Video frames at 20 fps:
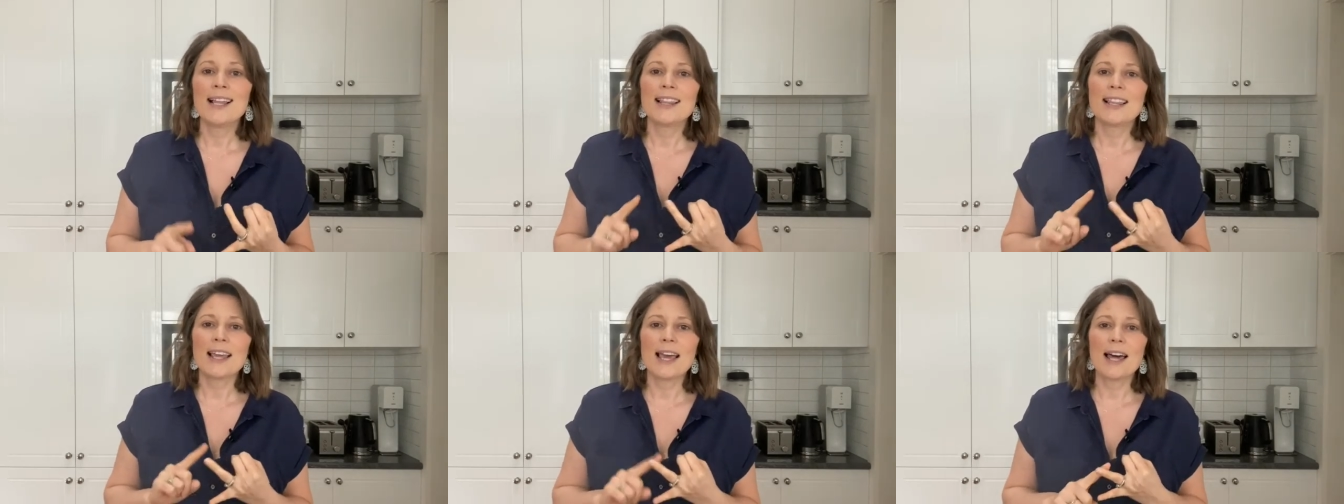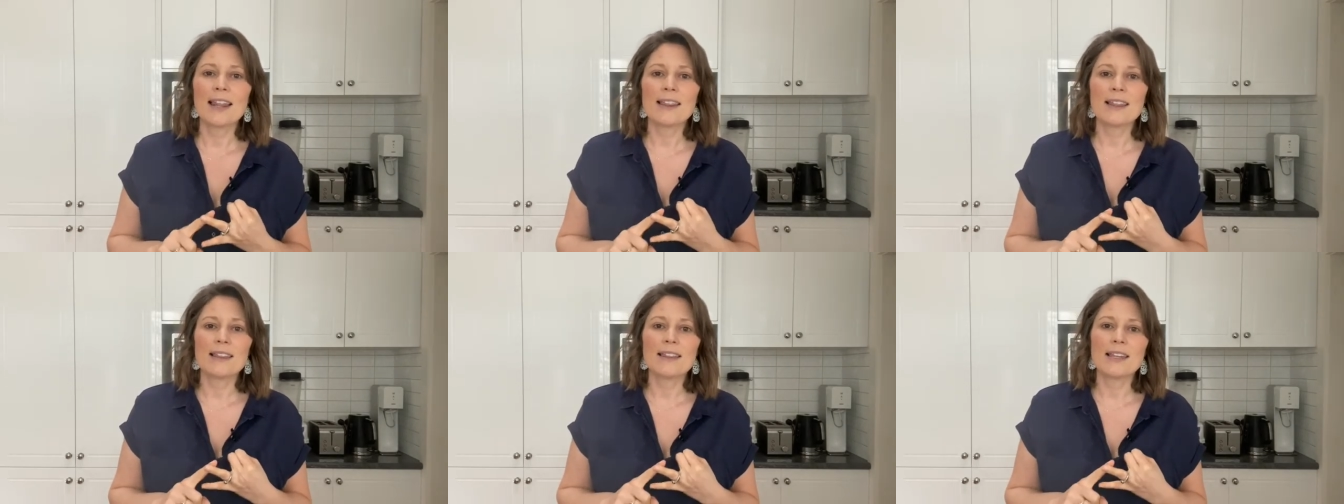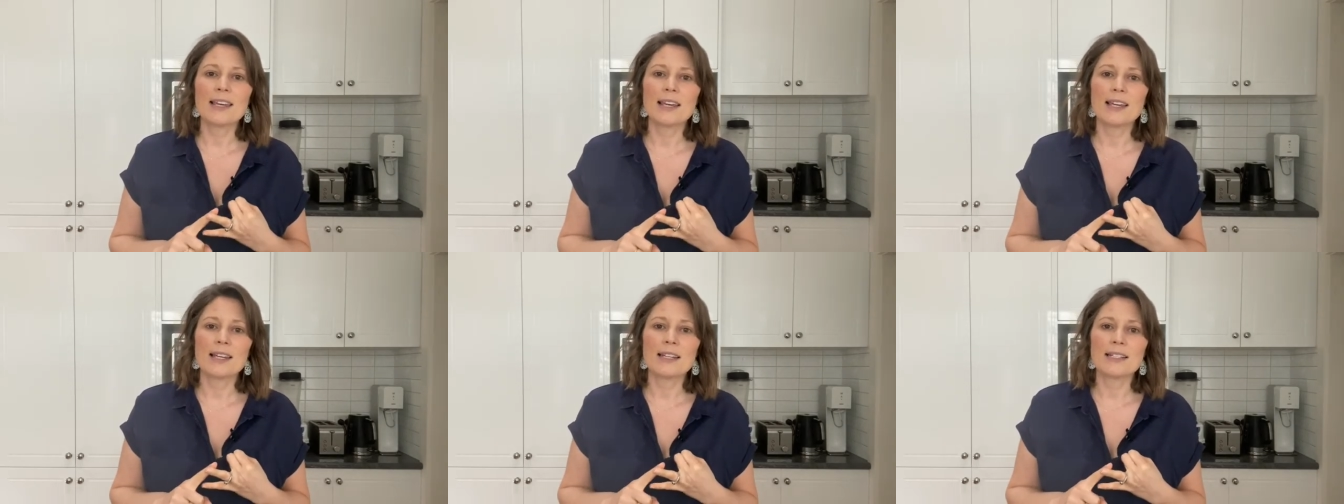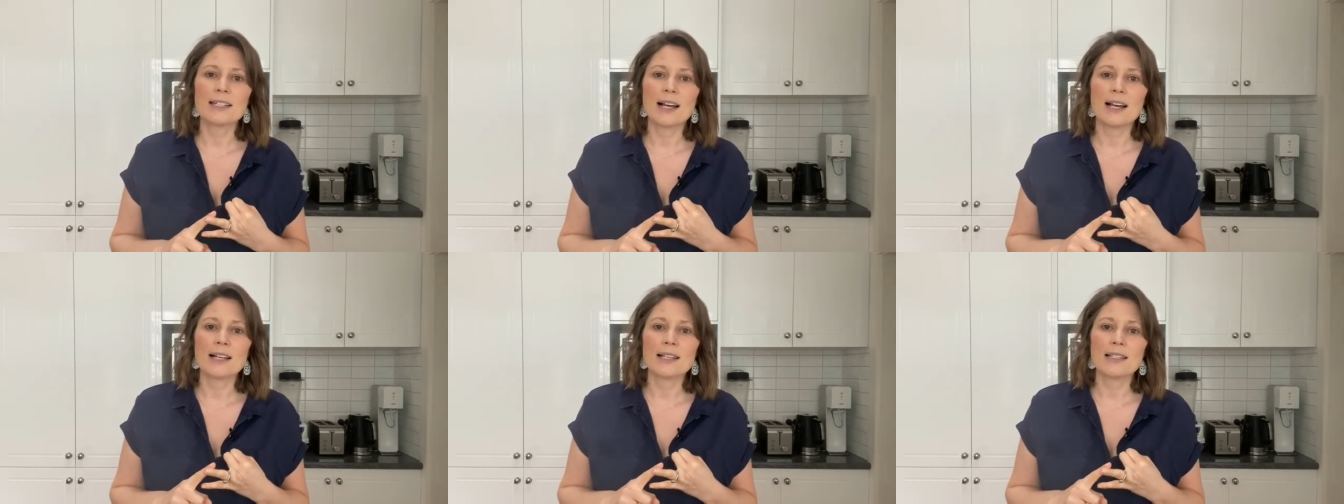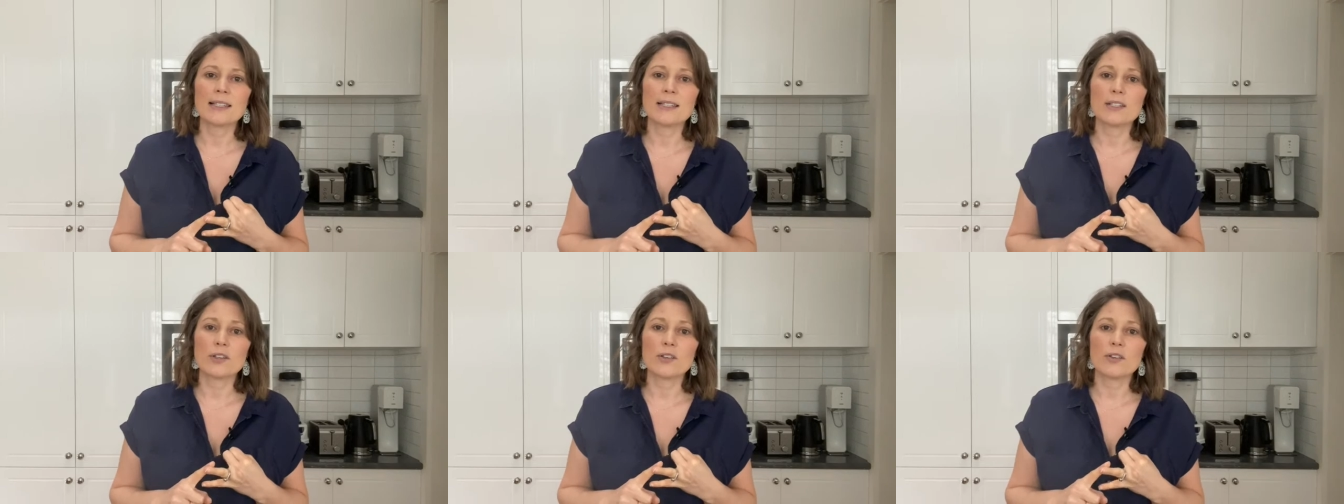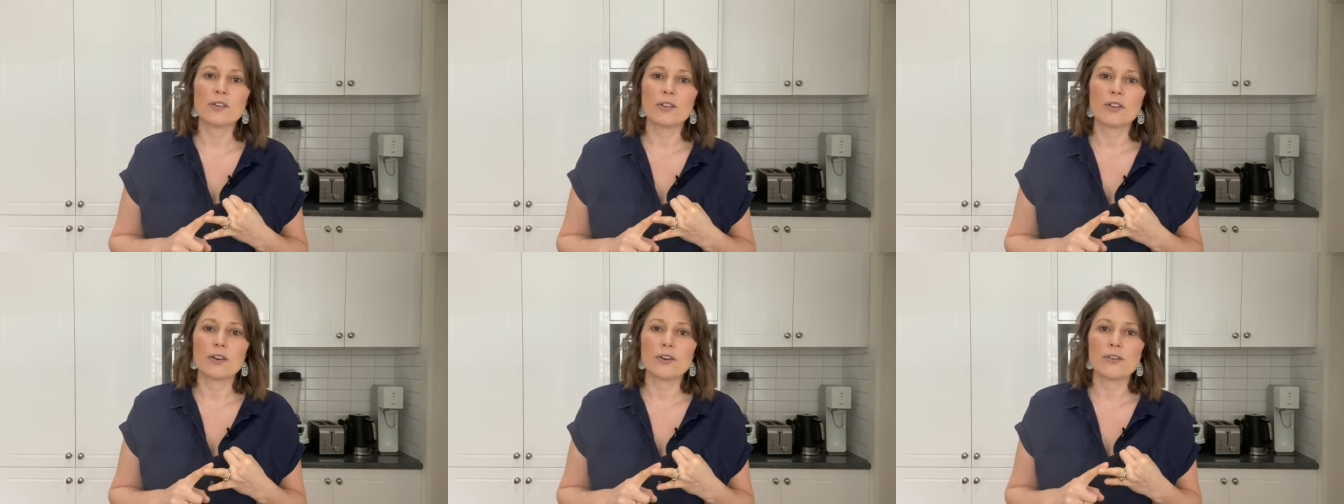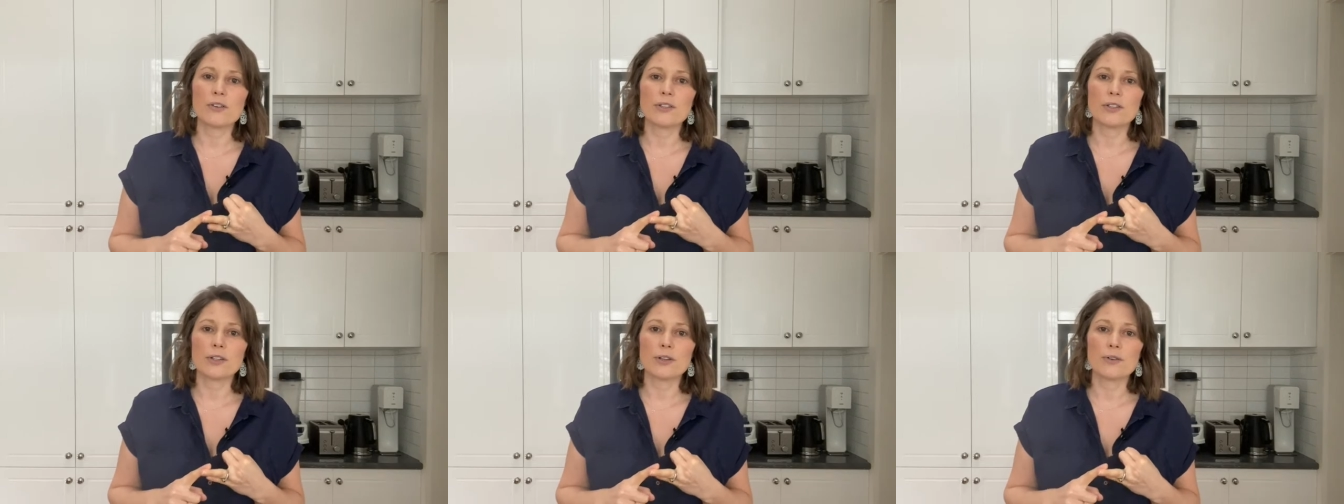The other thing, it does suit
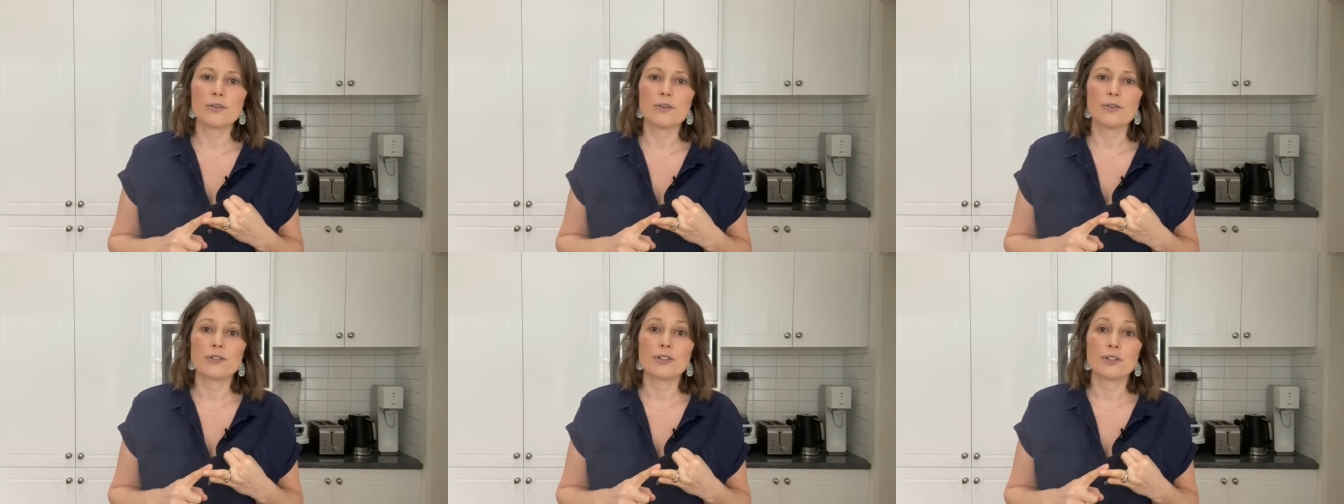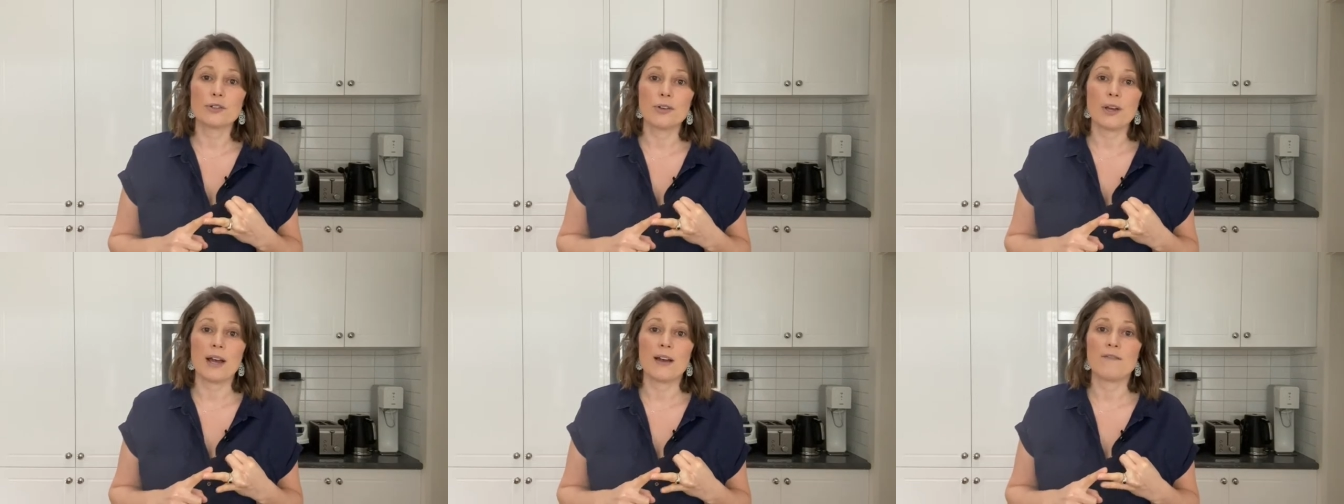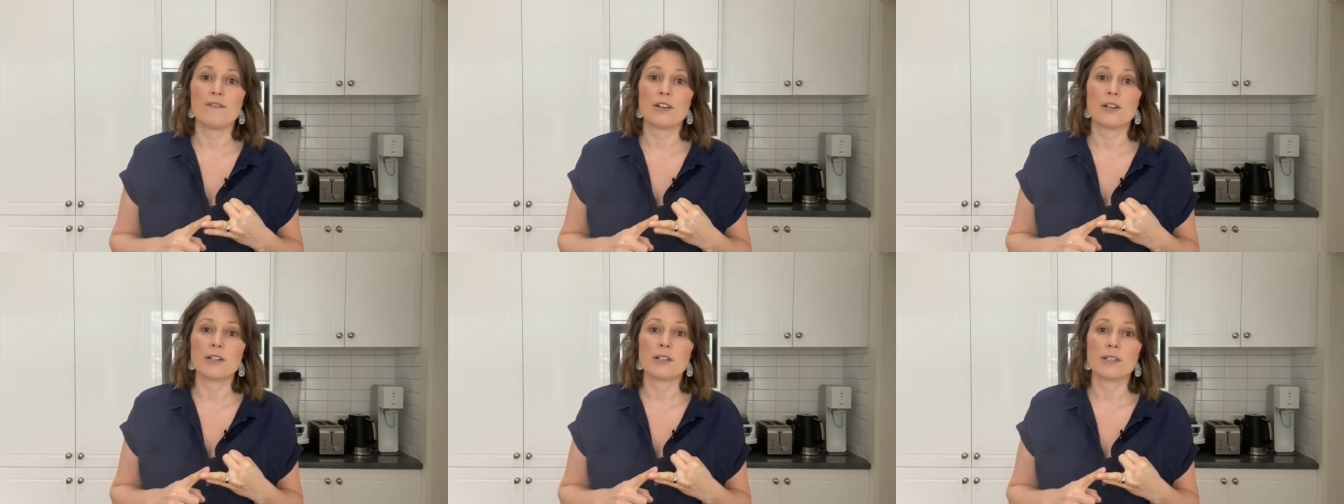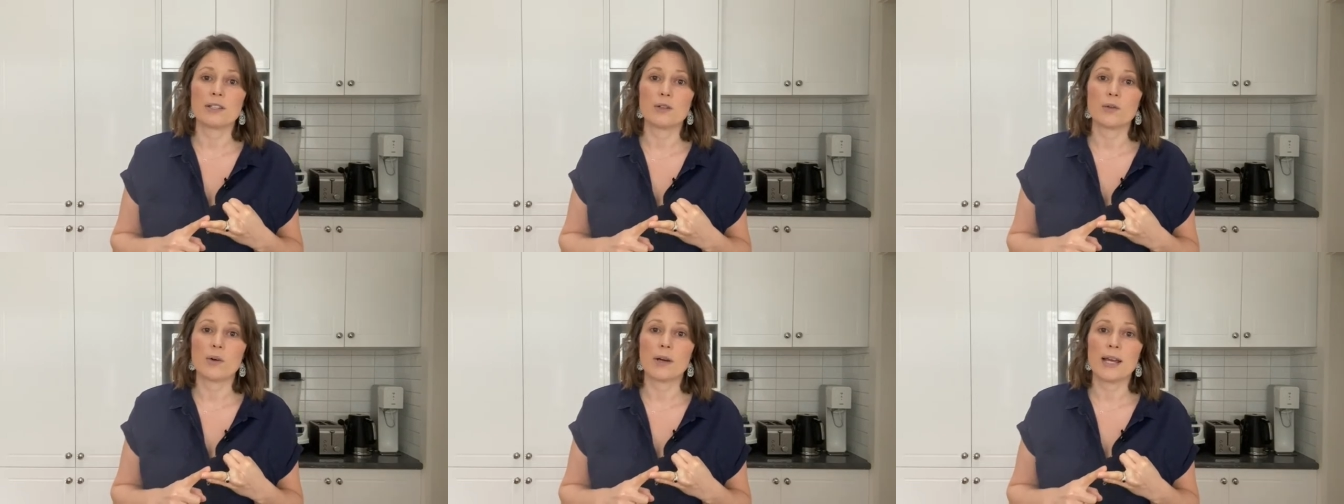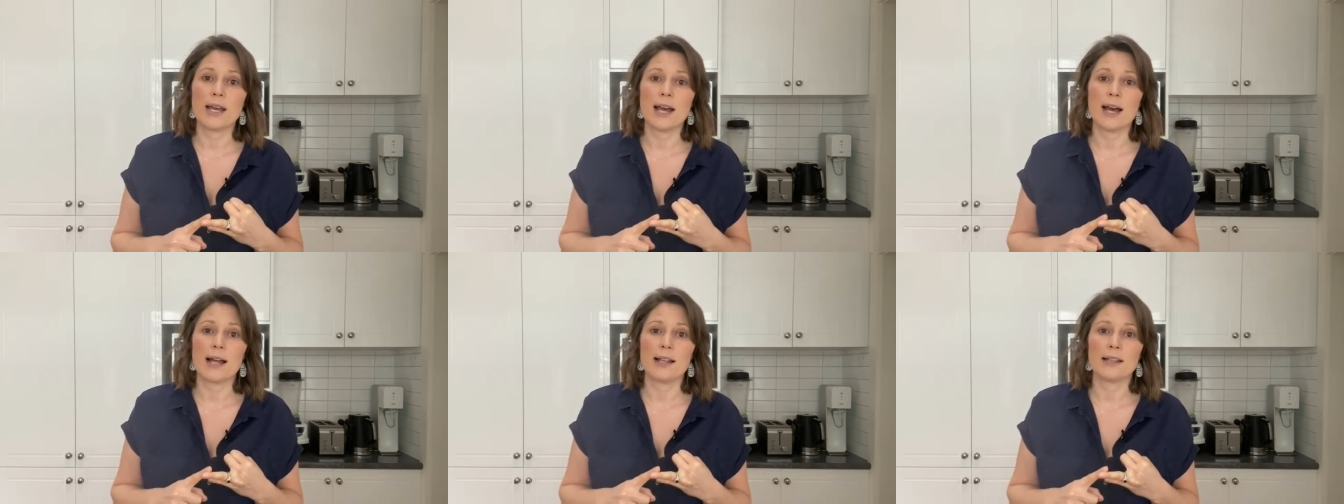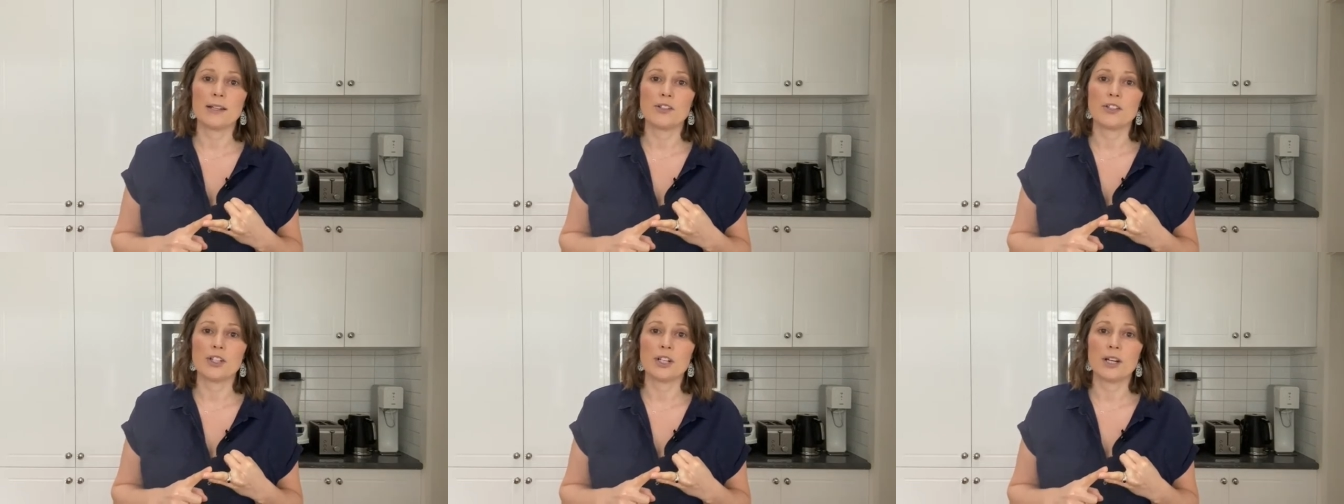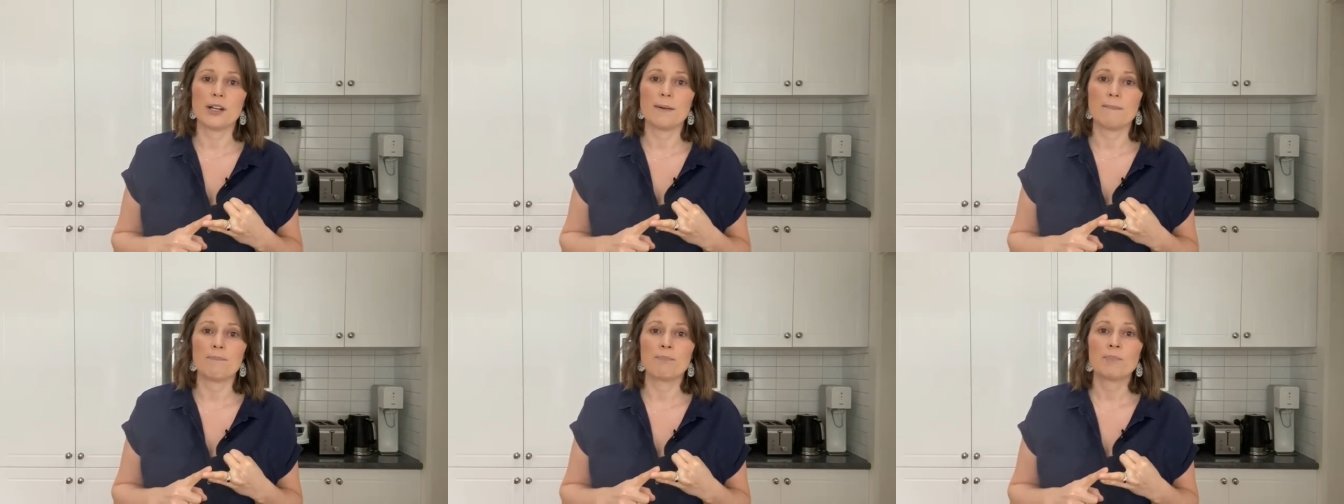those who do have a soy
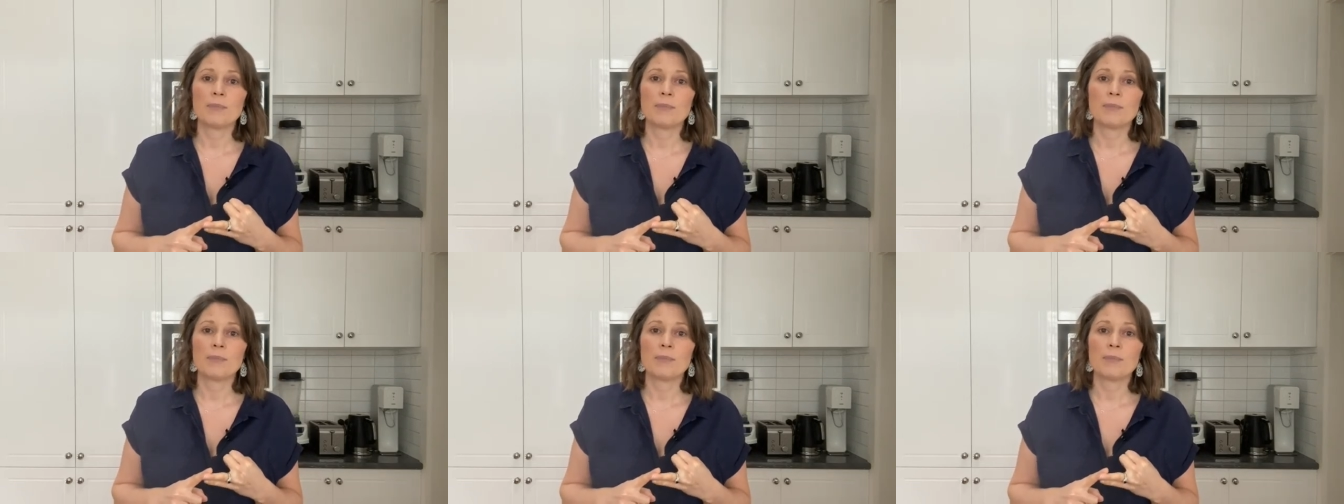allergen.